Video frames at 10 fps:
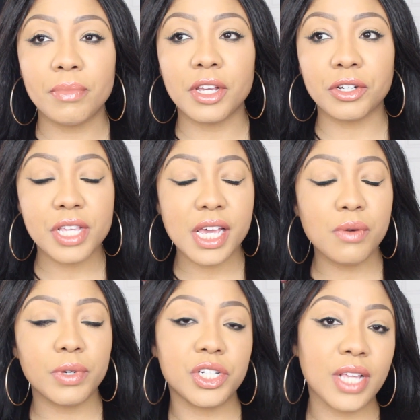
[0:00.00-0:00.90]
There's
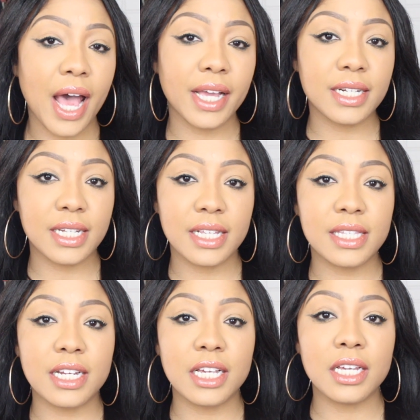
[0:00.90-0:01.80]
HIIT, which is high
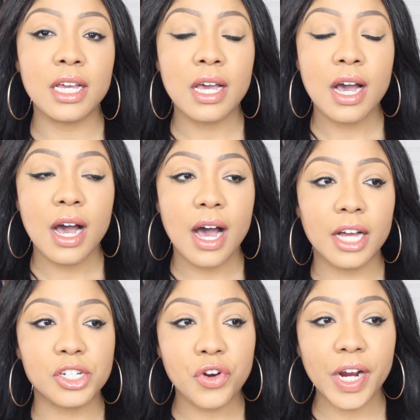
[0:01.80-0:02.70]
intensity
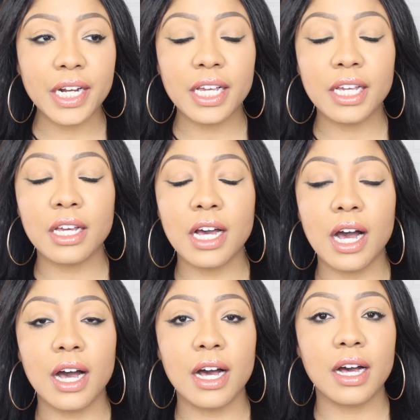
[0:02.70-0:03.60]
training,
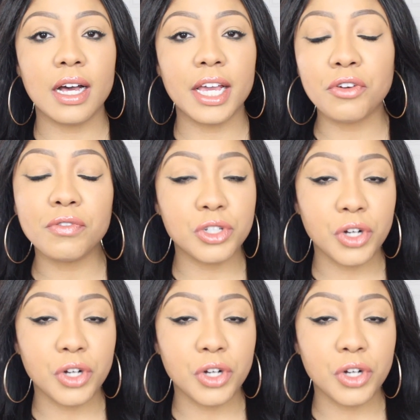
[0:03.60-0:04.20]
interval